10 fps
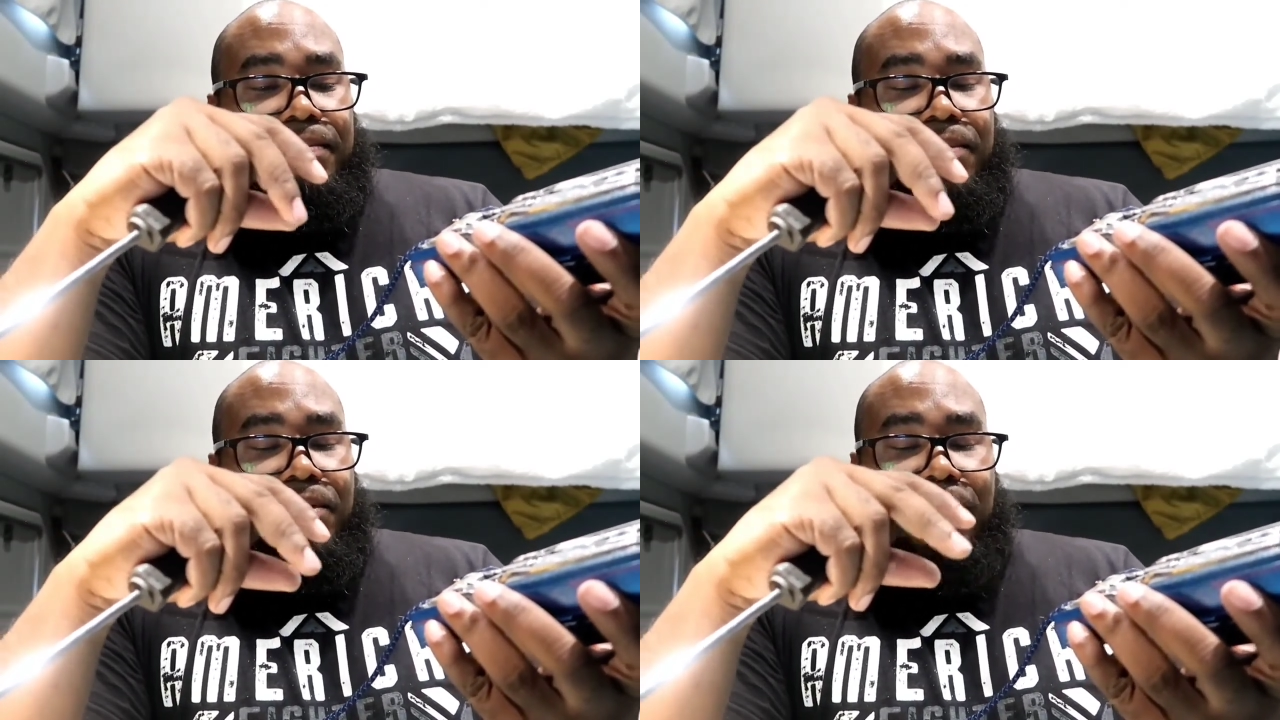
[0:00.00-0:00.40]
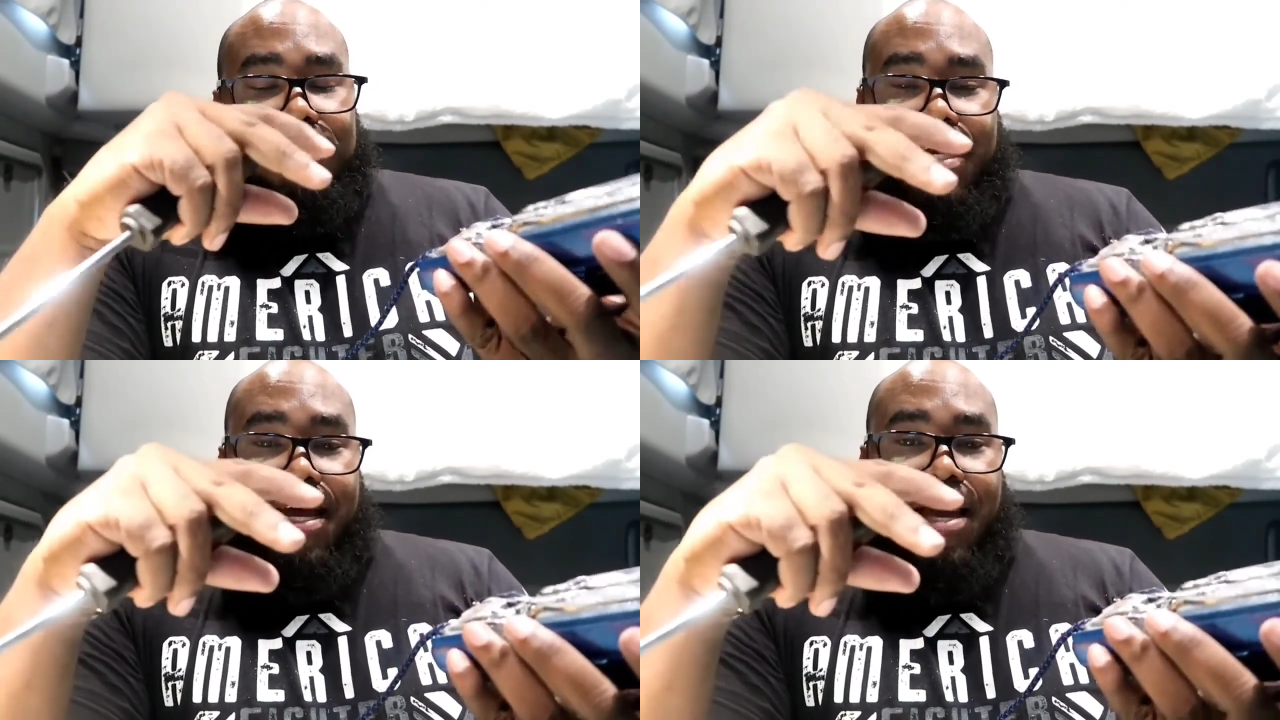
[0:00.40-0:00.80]
once
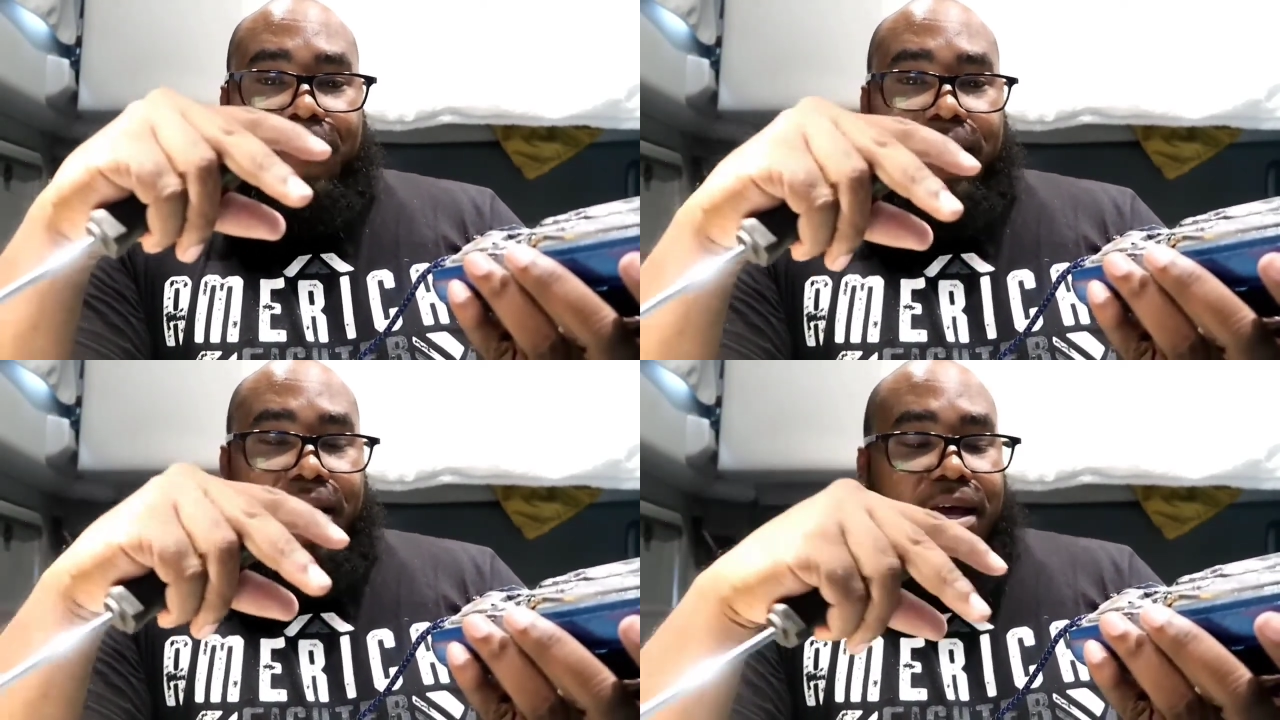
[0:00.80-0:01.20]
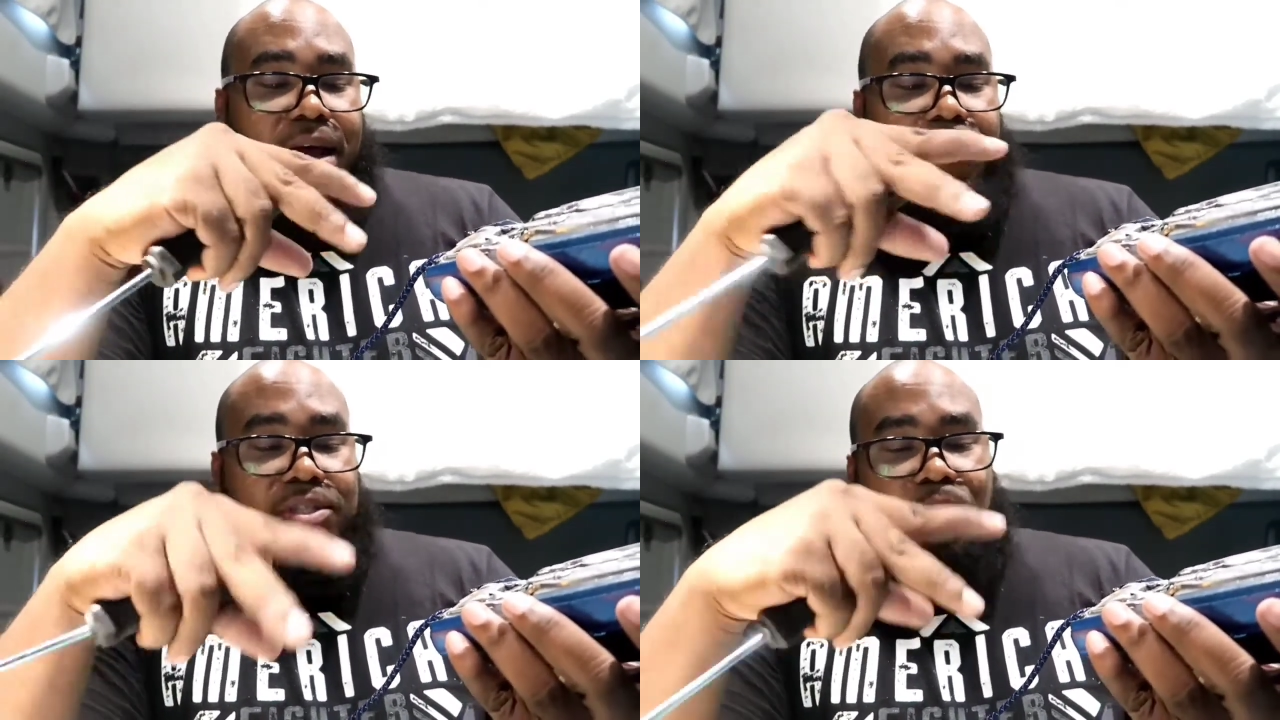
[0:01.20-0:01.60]
that happened, I
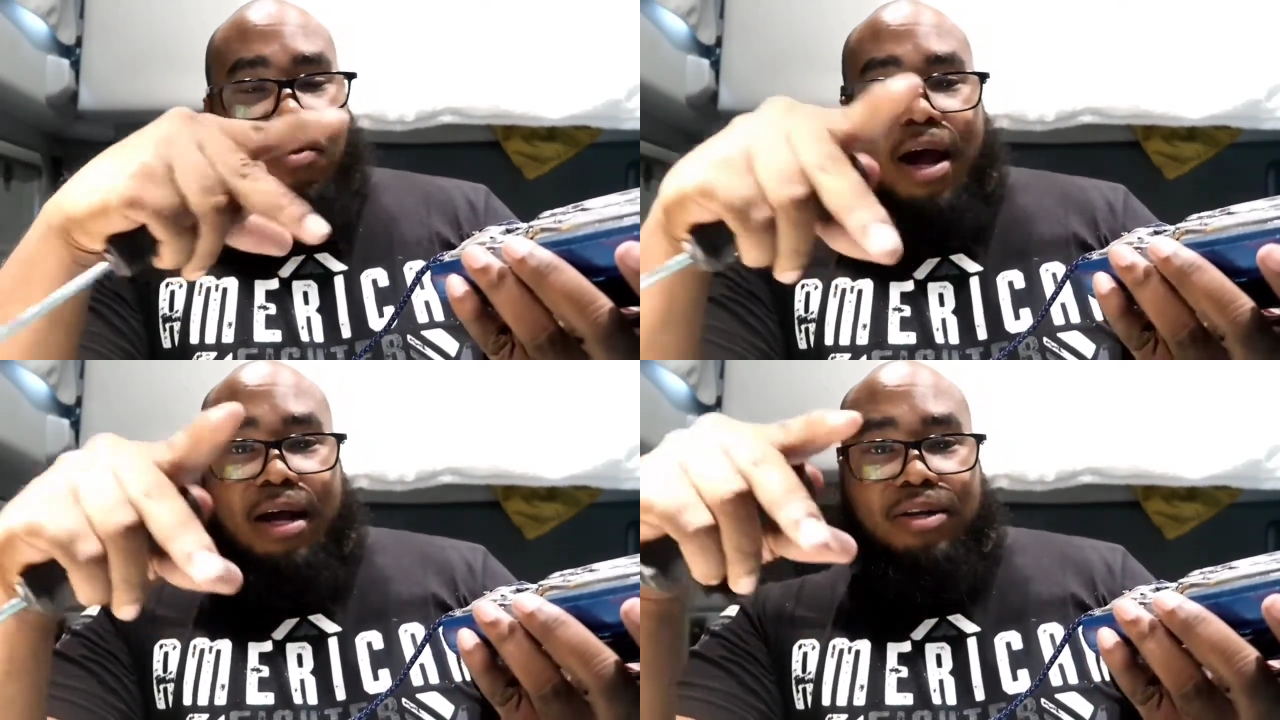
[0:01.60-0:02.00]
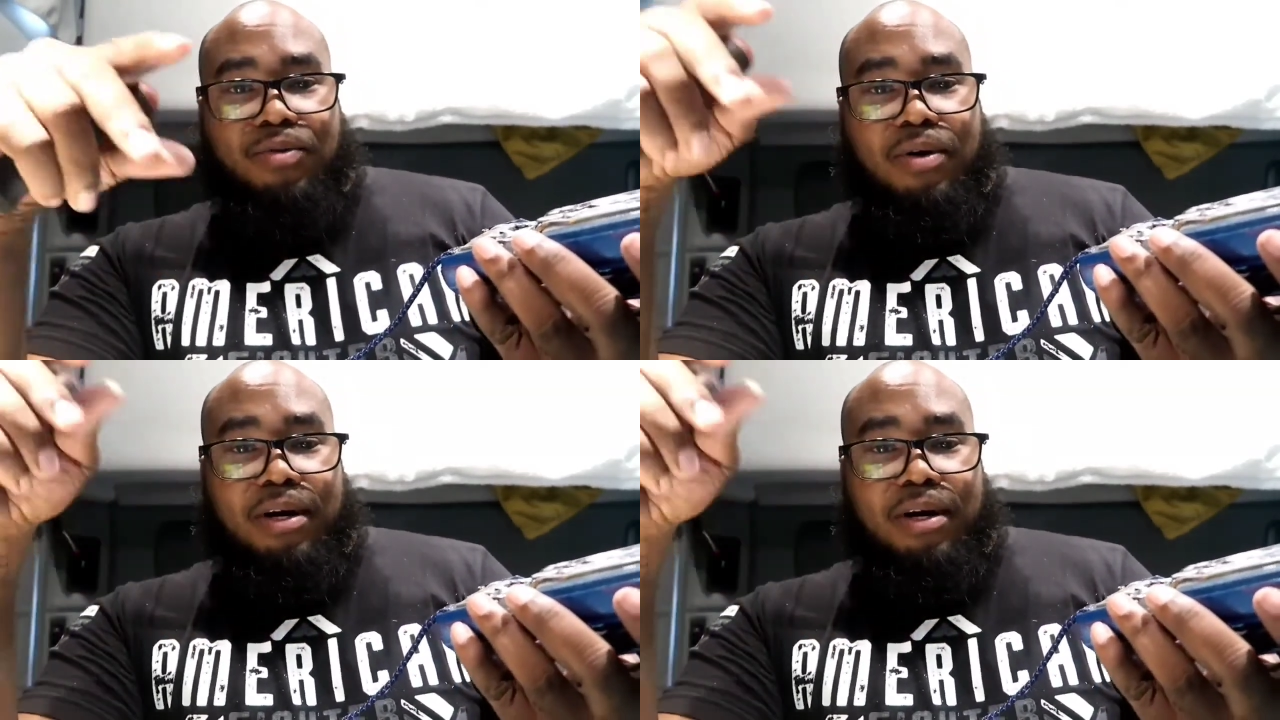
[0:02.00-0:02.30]
put some more hot glue on it.